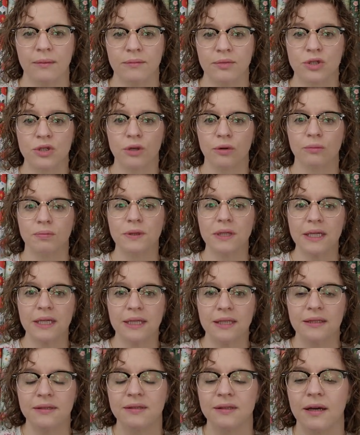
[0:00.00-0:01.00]
so
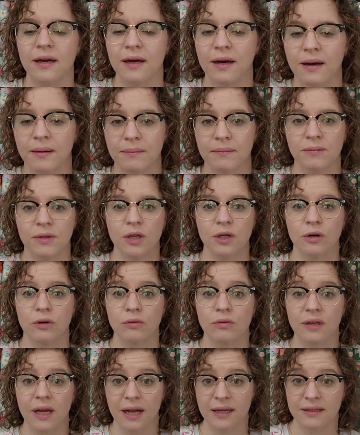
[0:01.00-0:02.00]
please, you
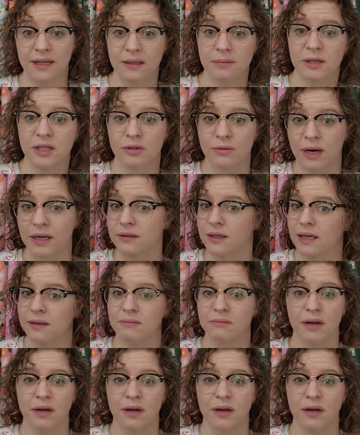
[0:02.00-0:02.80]
know, contact me directly.